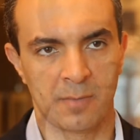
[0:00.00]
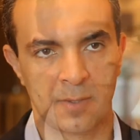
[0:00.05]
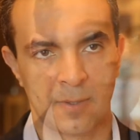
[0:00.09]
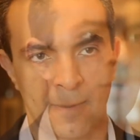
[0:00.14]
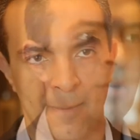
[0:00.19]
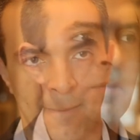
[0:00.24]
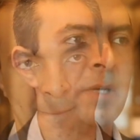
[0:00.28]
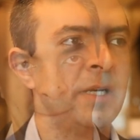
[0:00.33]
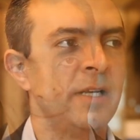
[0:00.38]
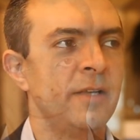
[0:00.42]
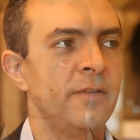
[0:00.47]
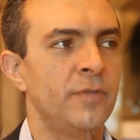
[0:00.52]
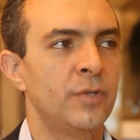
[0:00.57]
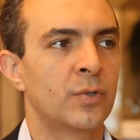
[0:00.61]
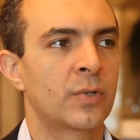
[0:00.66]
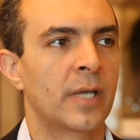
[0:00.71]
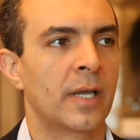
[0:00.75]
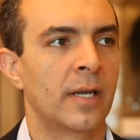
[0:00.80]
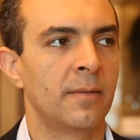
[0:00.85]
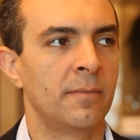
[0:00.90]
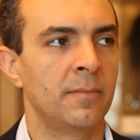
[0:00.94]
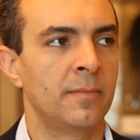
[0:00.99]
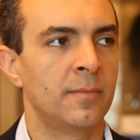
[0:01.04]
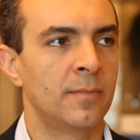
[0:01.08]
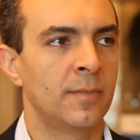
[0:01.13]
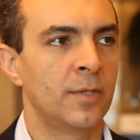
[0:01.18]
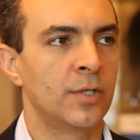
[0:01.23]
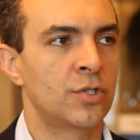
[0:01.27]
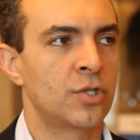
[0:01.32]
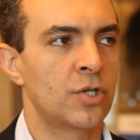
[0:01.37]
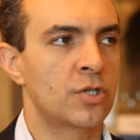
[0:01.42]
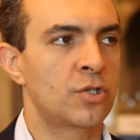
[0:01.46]
I don't believe you
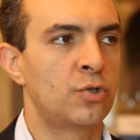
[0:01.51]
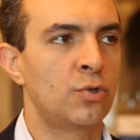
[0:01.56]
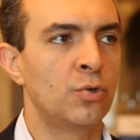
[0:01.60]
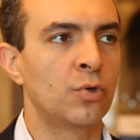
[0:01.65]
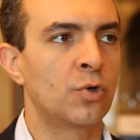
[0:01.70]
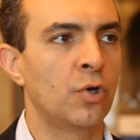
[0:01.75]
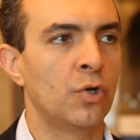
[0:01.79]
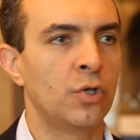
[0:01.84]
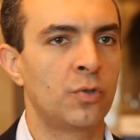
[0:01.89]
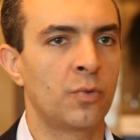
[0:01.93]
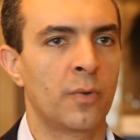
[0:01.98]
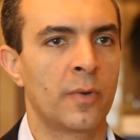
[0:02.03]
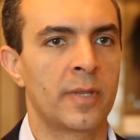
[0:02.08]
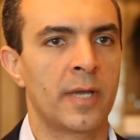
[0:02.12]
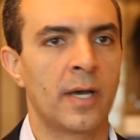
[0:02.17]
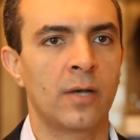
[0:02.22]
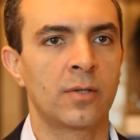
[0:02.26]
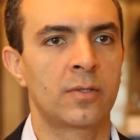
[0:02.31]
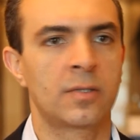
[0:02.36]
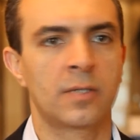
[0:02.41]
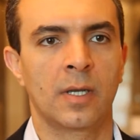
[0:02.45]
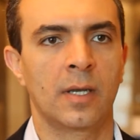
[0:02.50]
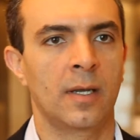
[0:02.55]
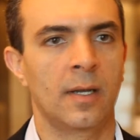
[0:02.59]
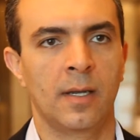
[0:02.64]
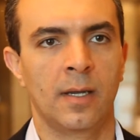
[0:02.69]
can just do good without